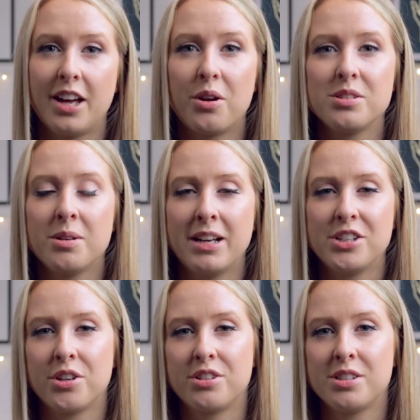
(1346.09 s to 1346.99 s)
And also make
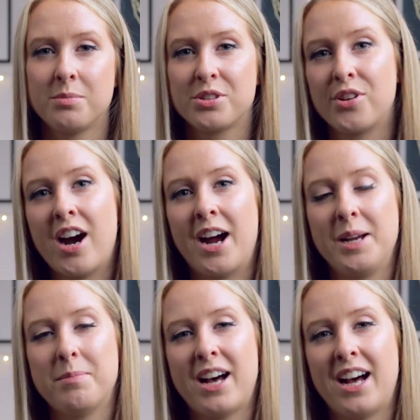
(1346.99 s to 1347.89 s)
sure to
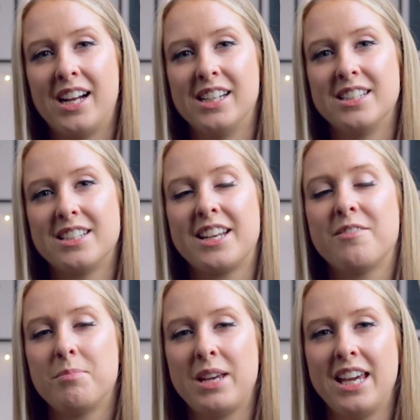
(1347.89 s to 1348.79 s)
subscribe and
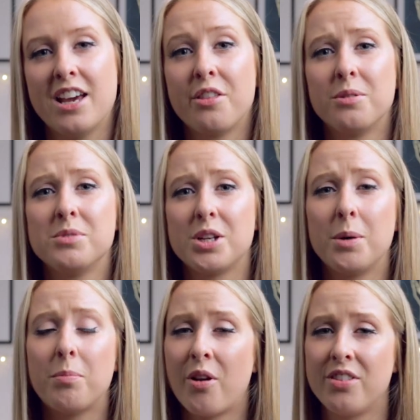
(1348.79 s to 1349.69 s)
give me a thumbs
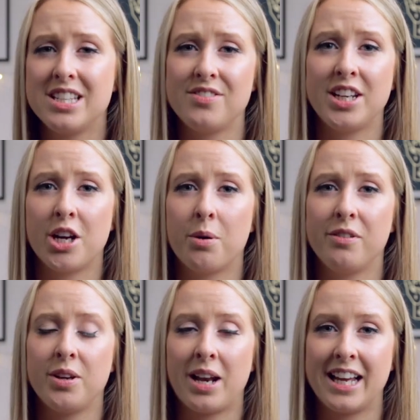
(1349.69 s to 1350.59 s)
up on this video
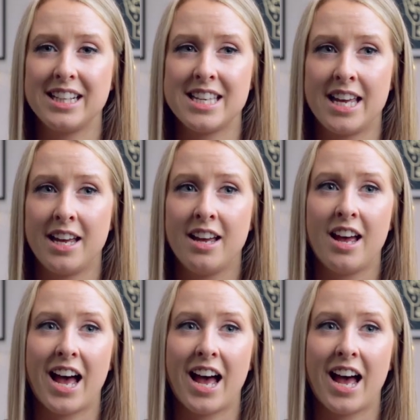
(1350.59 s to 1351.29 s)
if you liked it.